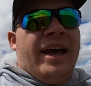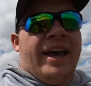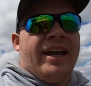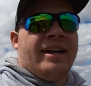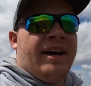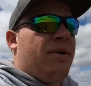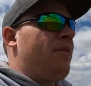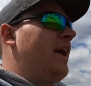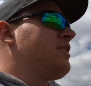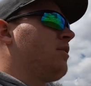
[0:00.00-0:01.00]
and
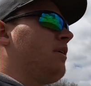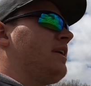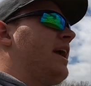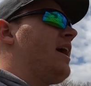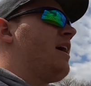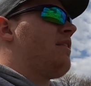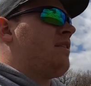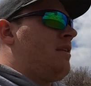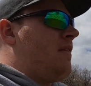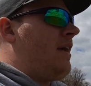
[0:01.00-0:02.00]
when they tore it down,
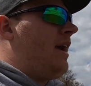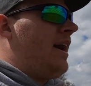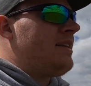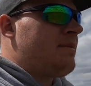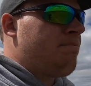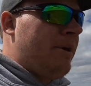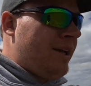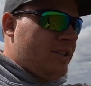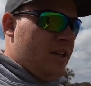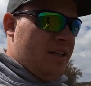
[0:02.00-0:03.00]
they had some
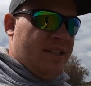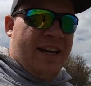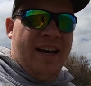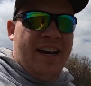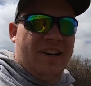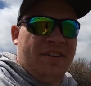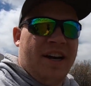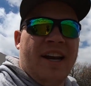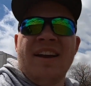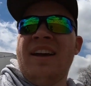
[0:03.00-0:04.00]
big chunks of
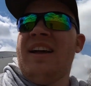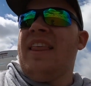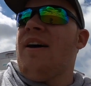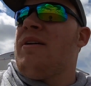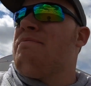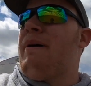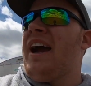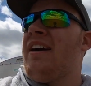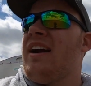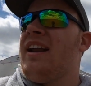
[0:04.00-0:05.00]
concrete that were
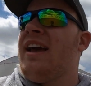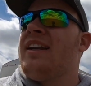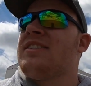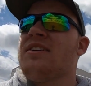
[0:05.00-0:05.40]
buried in.